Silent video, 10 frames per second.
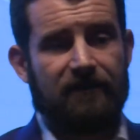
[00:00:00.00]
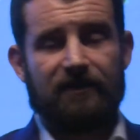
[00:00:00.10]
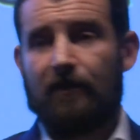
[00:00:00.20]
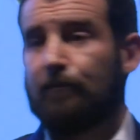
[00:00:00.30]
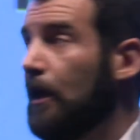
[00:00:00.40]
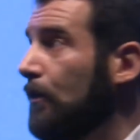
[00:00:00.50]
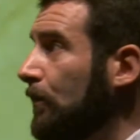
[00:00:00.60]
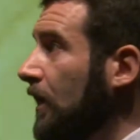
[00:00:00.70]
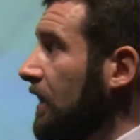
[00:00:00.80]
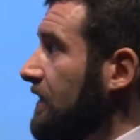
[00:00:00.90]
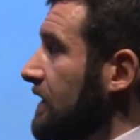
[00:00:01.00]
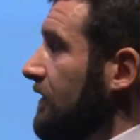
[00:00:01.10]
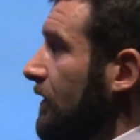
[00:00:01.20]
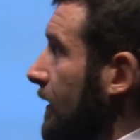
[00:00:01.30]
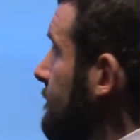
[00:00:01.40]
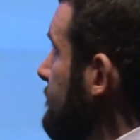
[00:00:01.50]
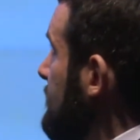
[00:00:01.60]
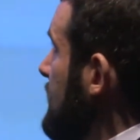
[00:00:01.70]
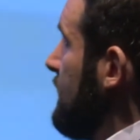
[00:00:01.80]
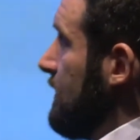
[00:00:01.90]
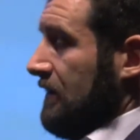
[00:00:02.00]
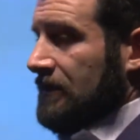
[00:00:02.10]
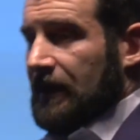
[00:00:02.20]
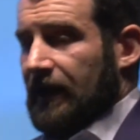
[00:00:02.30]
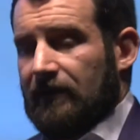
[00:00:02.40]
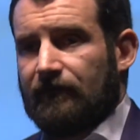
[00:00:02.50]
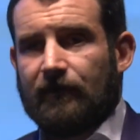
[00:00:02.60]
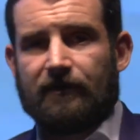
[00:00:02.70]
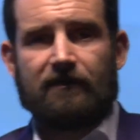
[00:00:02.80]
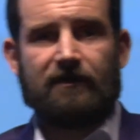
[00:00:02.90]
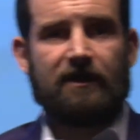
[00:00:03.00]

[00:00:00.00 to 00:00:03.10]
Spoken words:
send power wirelessly to it. And of course, there's